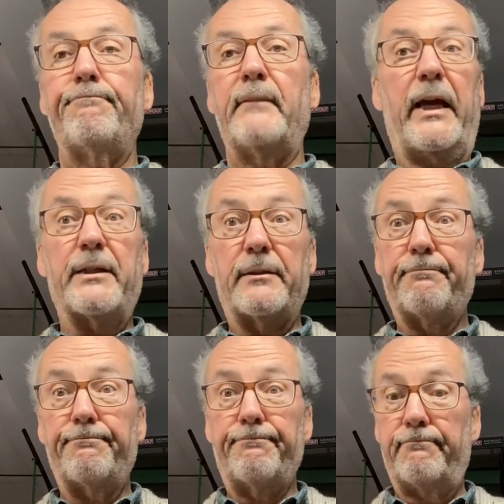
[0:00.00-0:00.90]
Yes.
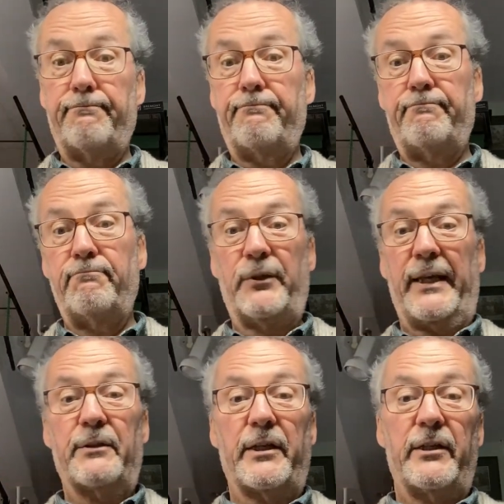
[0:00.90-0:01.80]

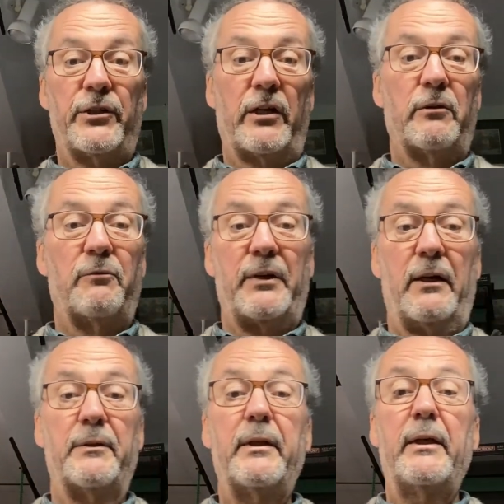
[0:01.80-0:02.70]
Without any shadow of
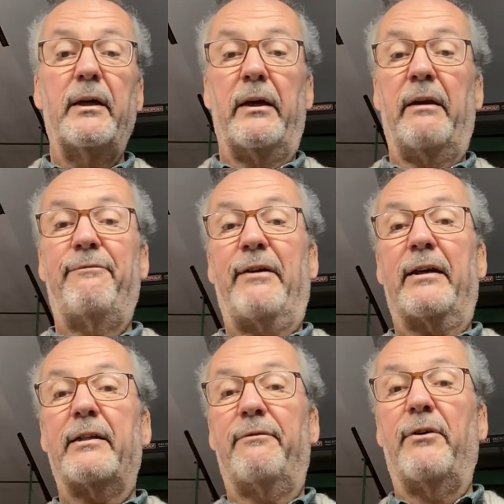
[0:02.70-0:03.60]
doubt. And in
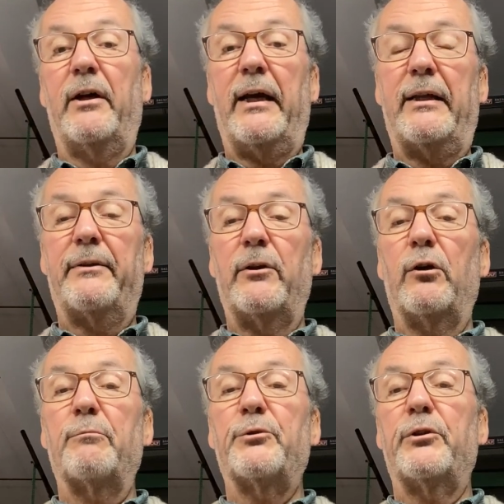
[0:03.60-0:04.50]
fact, if I had the
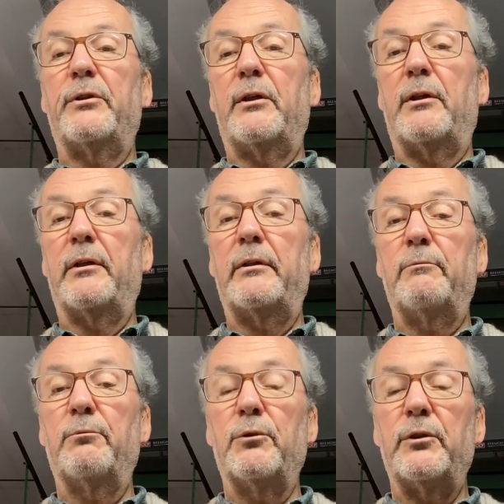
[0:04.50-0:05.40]
option, I
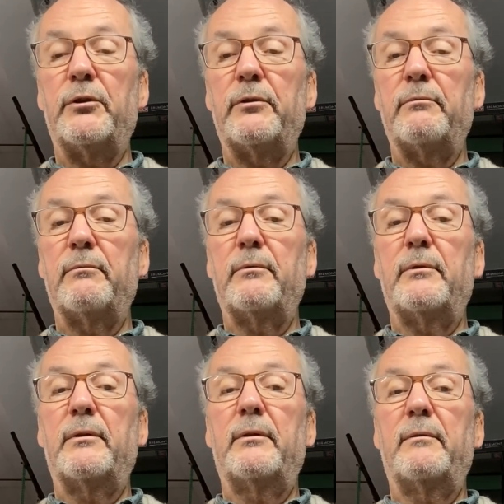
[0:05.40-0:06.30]
would
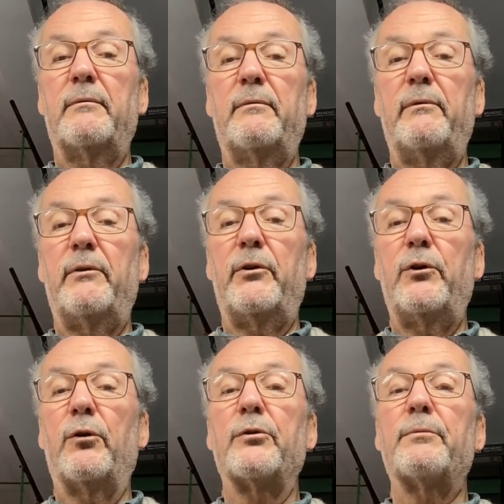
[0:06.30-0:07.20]

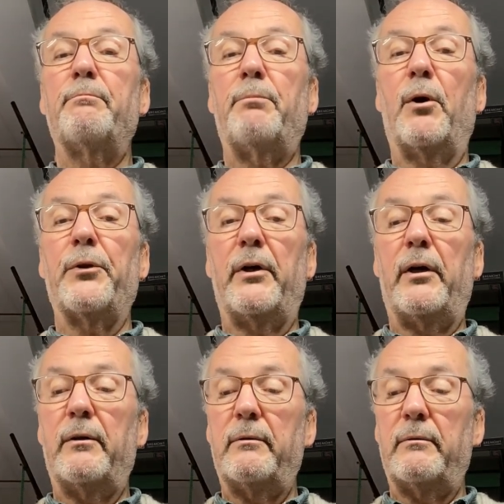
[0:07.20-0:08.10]
not
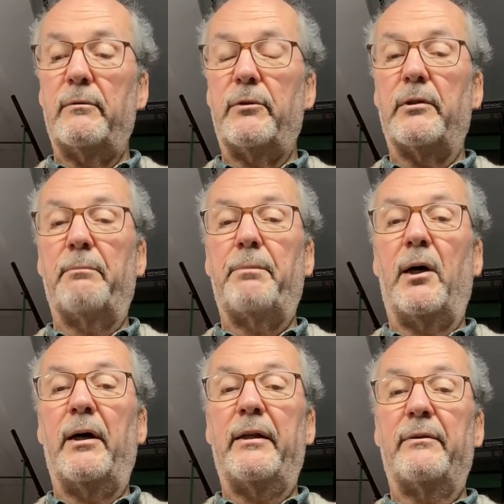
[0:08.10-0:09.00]
bother to
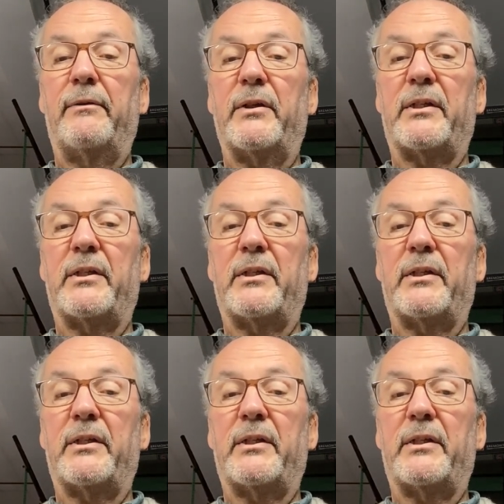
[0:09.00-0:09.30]
buy the